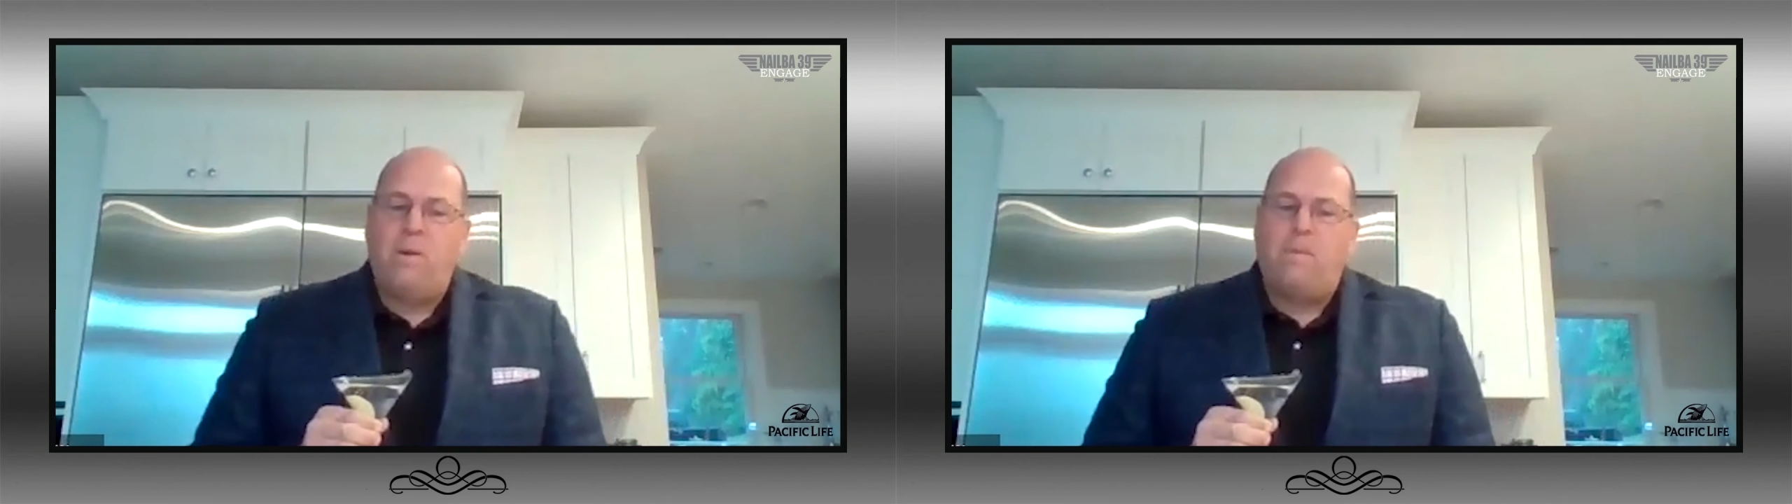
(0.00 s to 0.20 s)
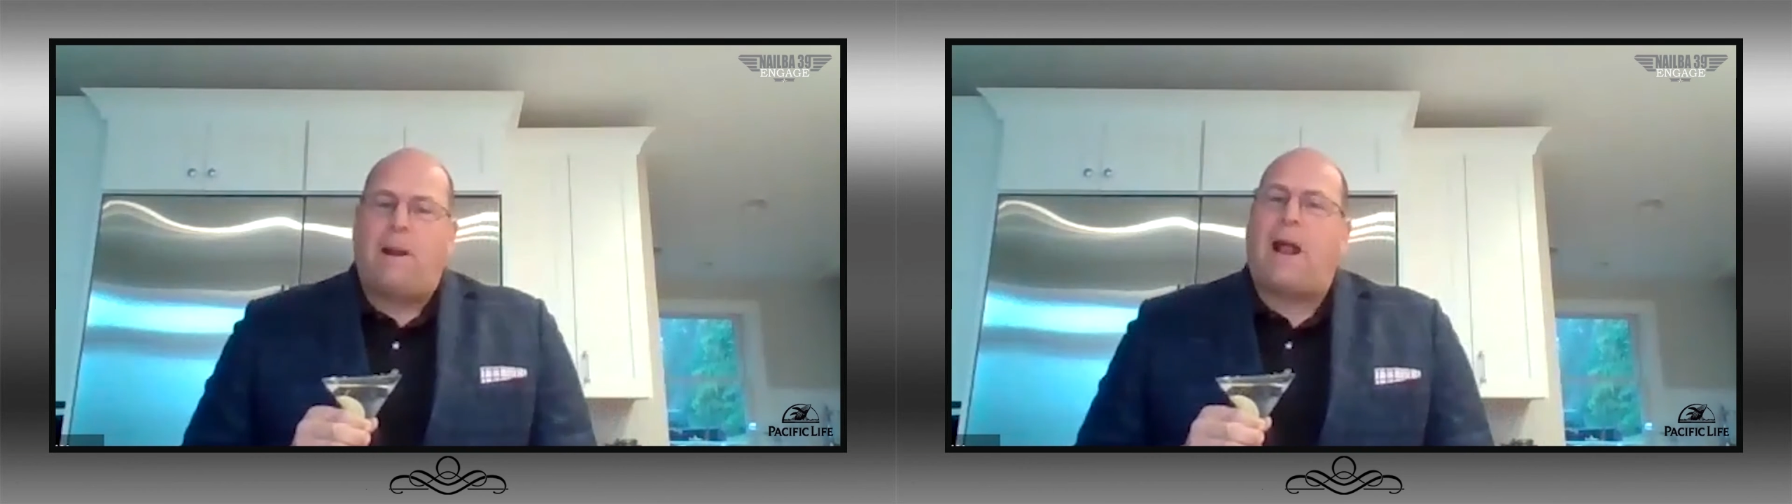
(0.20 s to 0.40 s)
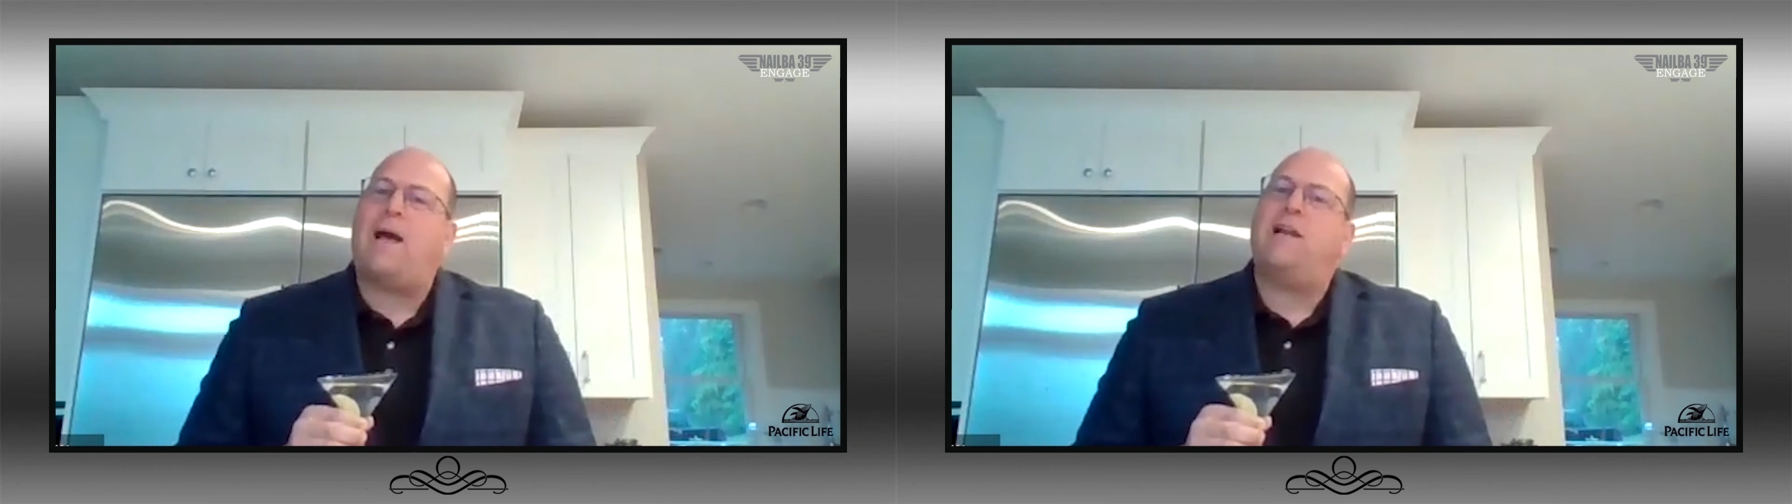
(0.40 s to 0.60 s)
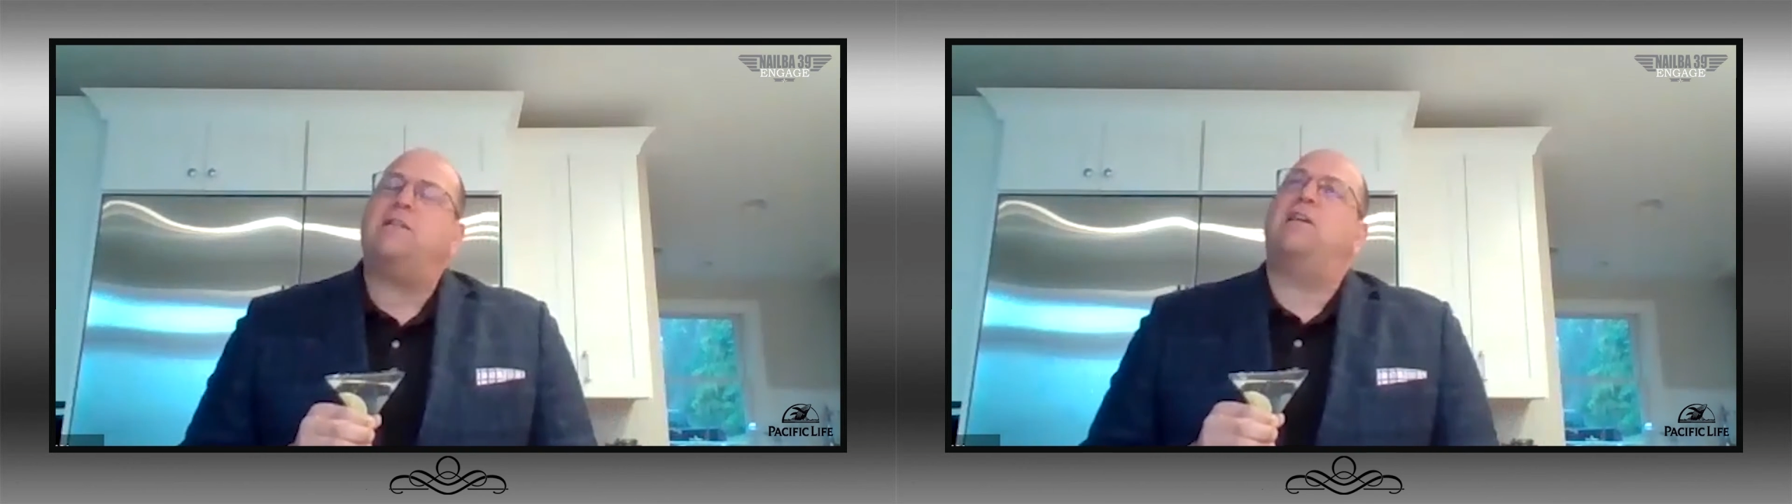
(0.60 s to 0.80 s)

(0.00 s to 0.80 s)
But I gotta